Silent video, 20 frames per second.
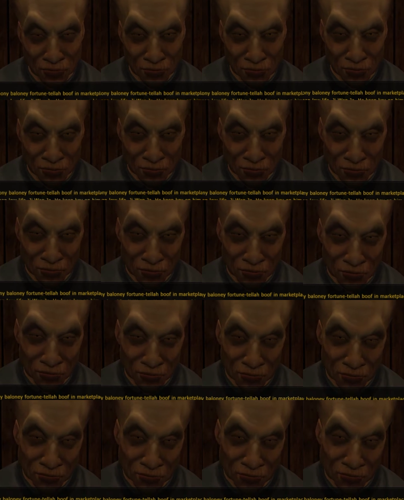
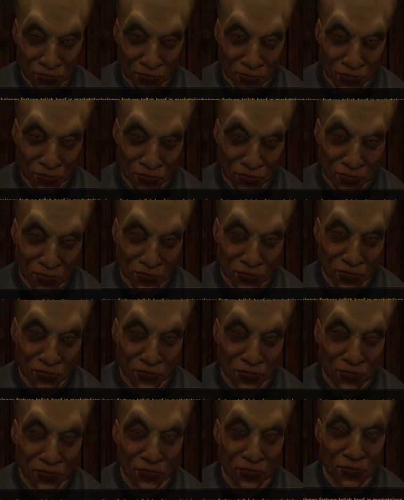
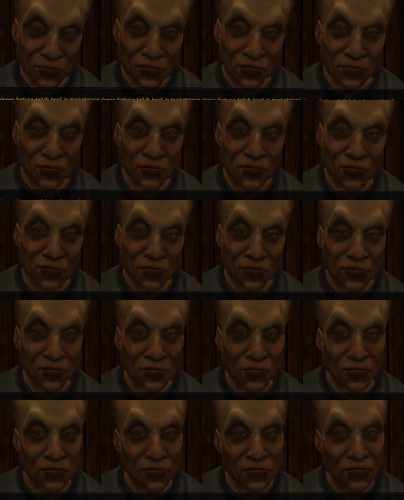
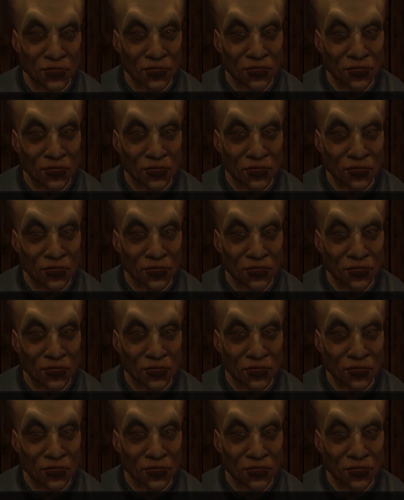Nobody speaks.